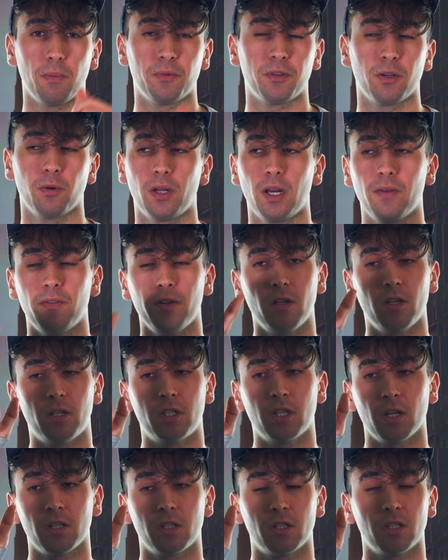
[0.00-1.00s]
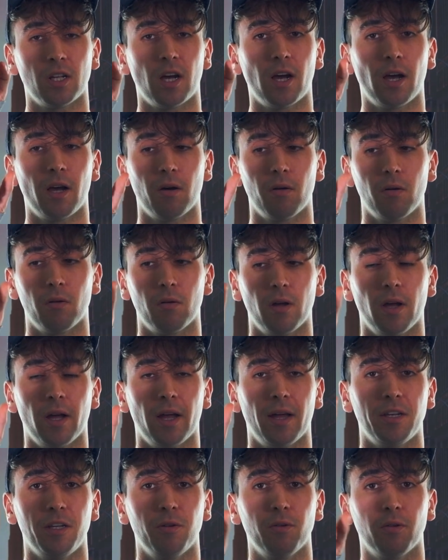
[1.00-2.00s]
So whenever you touch the dial
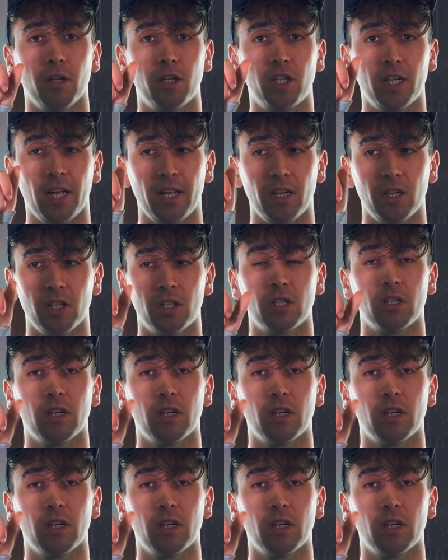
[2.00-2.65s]
and you want to change,